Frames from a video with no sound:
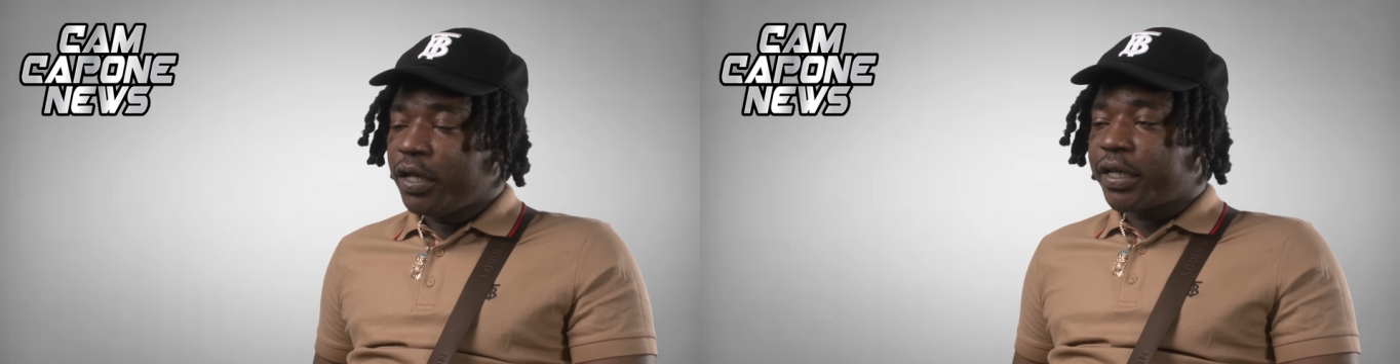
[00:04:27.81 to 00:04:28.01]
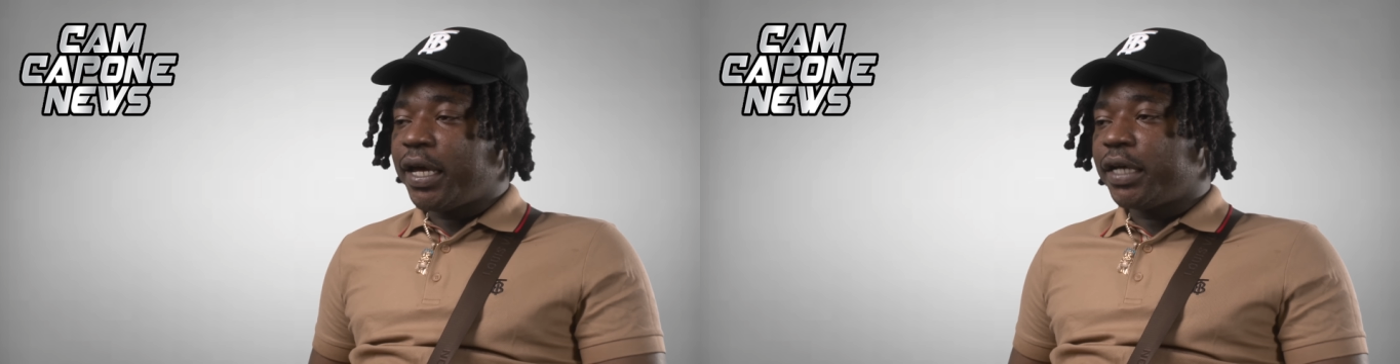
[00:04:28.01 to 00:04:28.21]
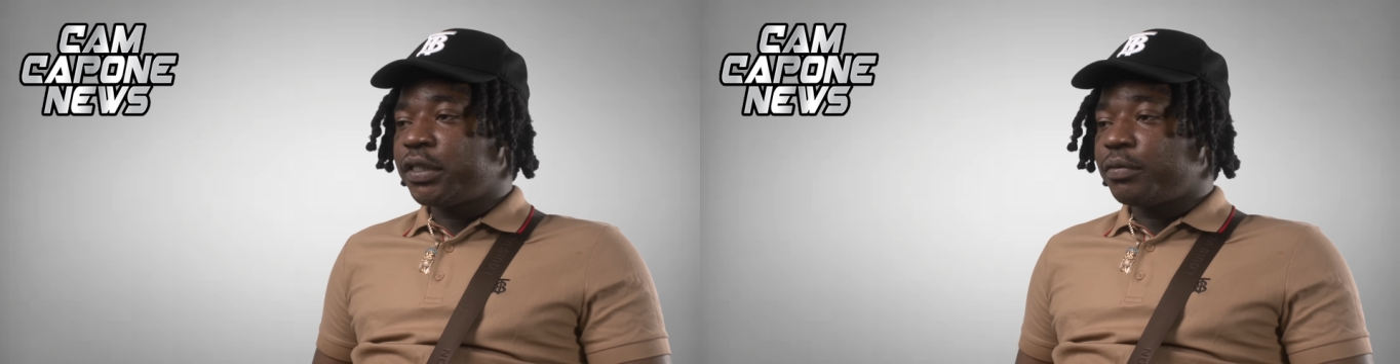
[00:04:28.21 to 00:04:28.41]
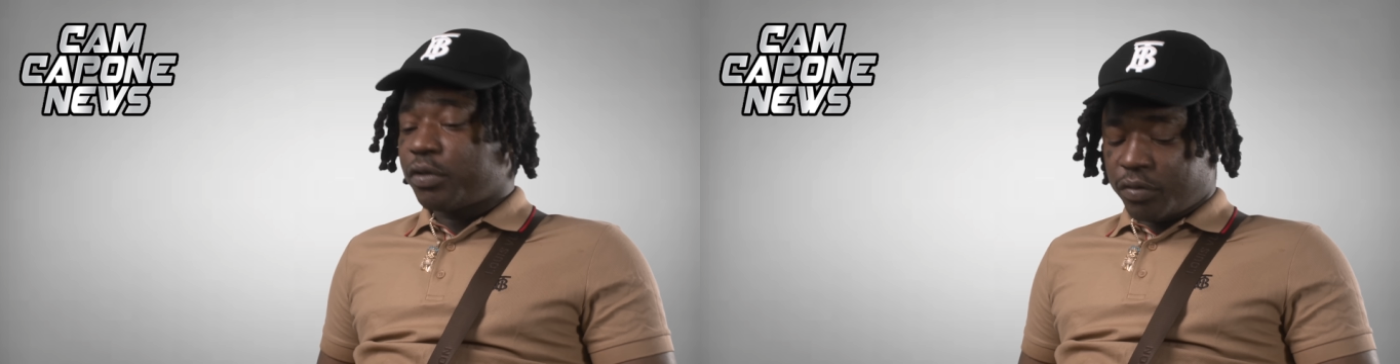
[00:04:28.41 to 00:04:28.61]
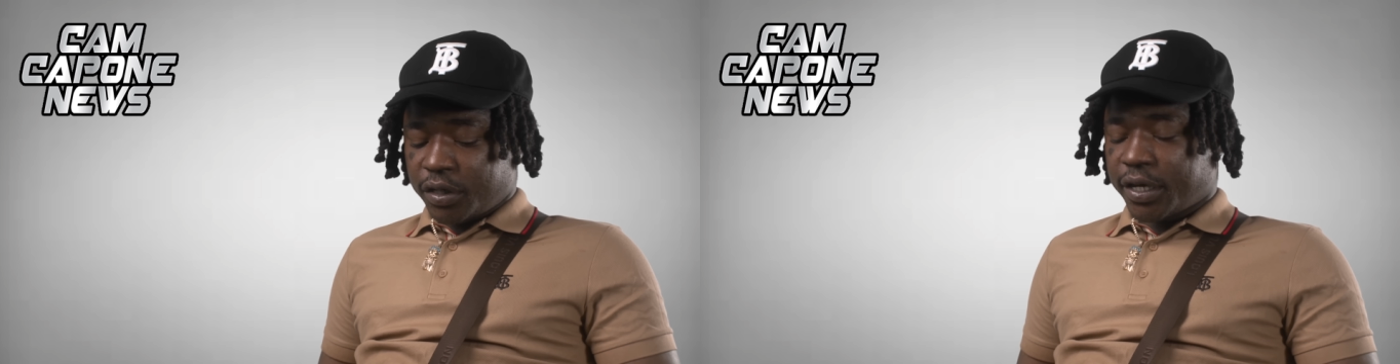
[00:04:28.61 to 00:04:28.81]
they had jumped
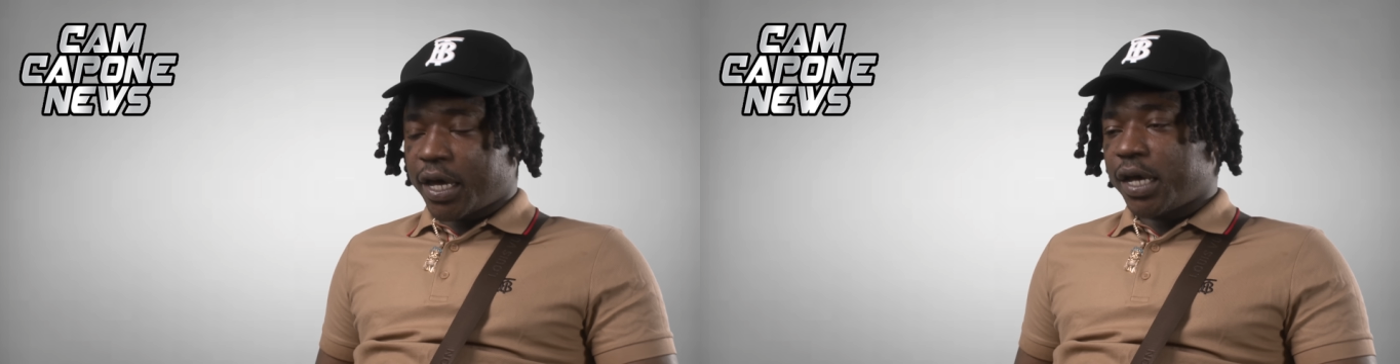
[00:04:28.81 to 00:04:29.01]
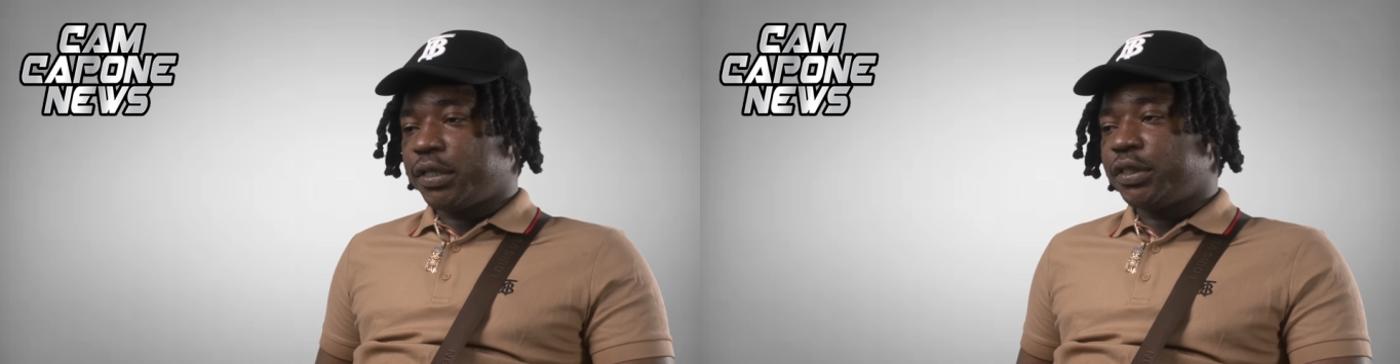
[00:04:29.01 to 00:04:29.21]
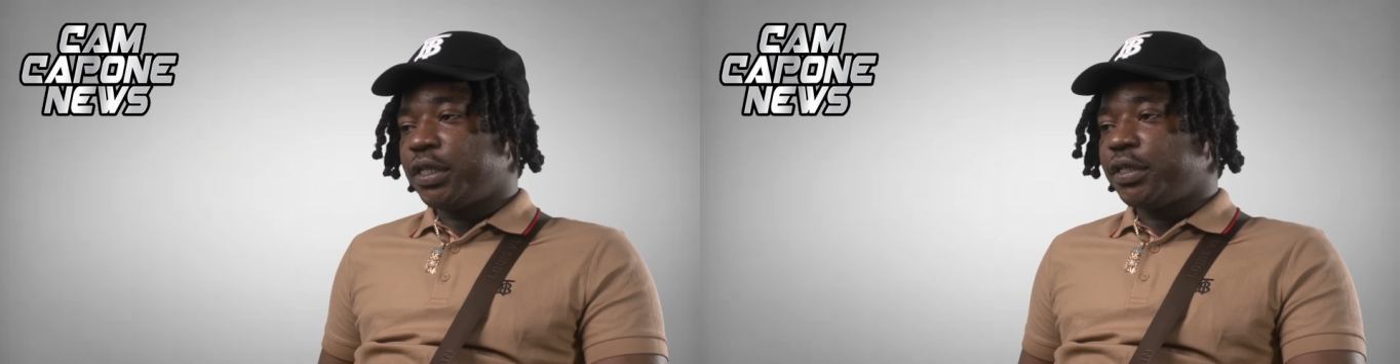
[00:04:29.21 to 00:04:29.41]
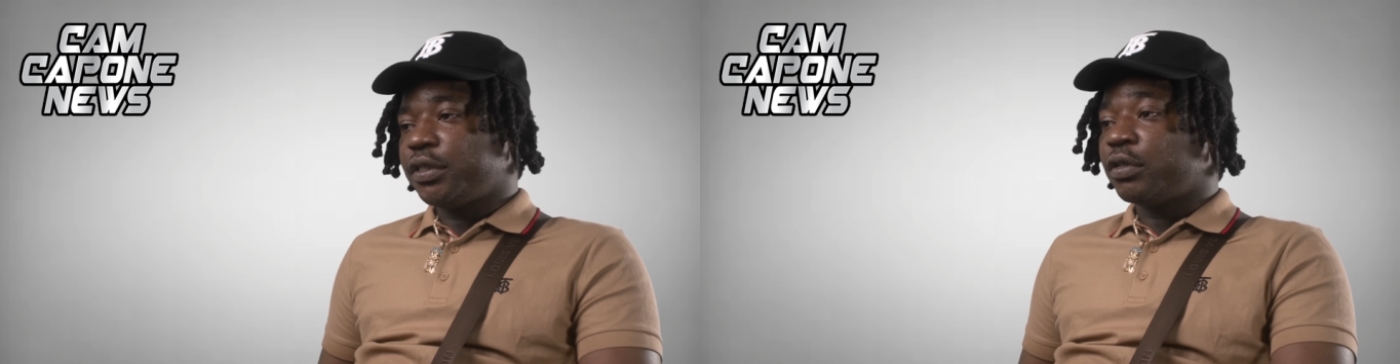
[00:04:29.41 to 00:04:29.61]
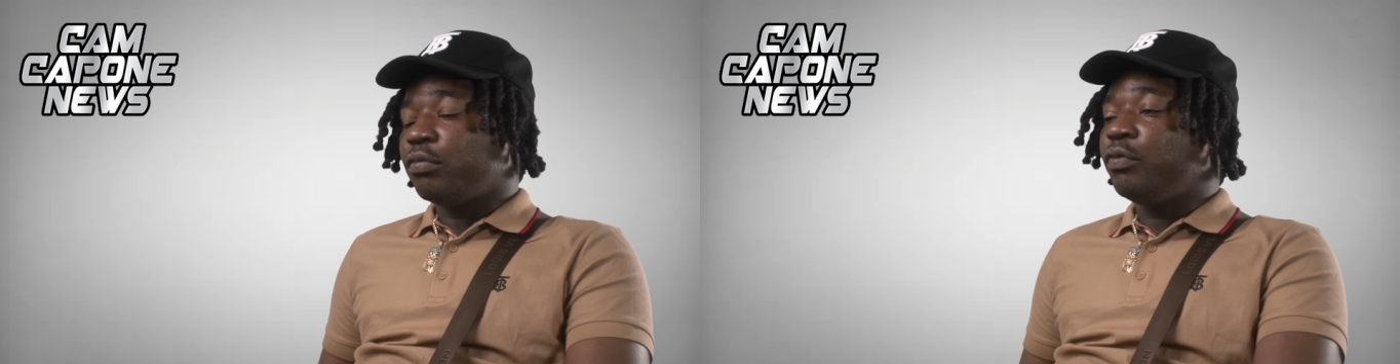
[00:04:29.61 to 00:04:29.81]
on one of the guys and
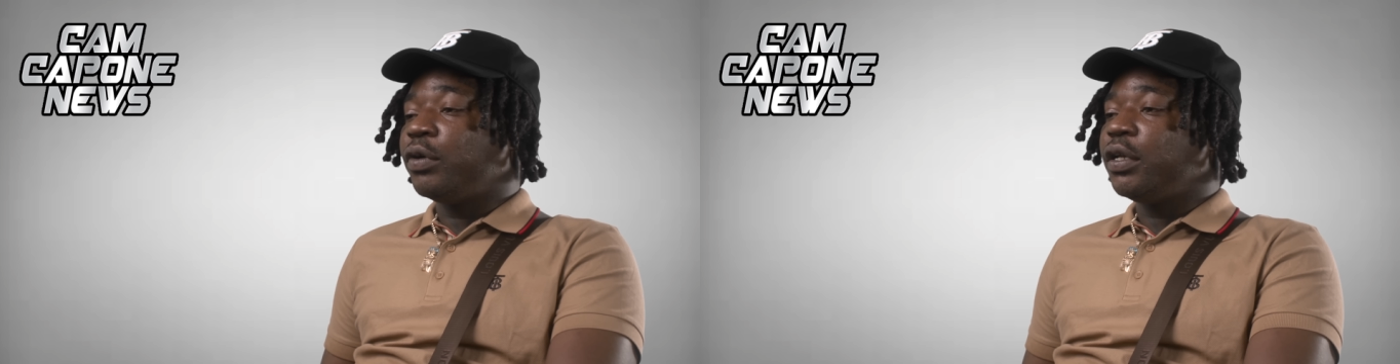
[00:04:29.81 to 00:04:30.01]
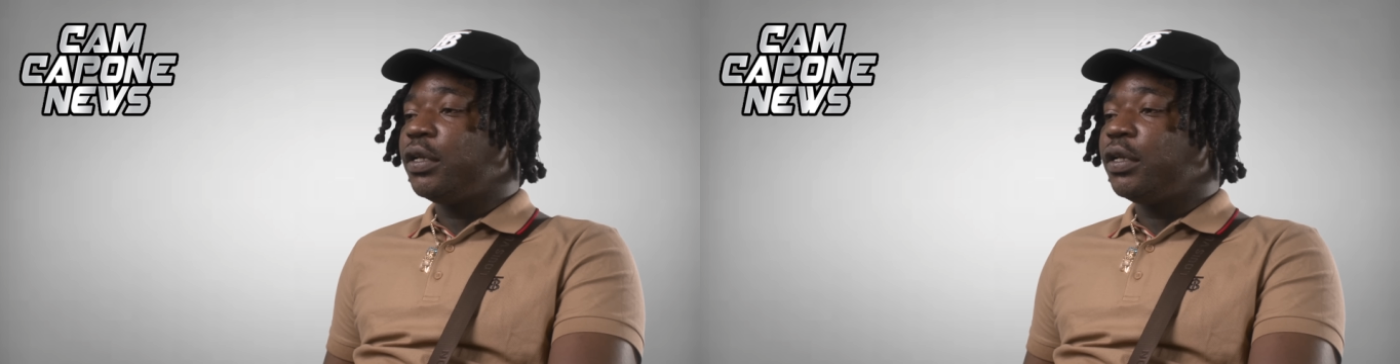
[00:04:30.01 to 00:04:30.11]
shit. So we went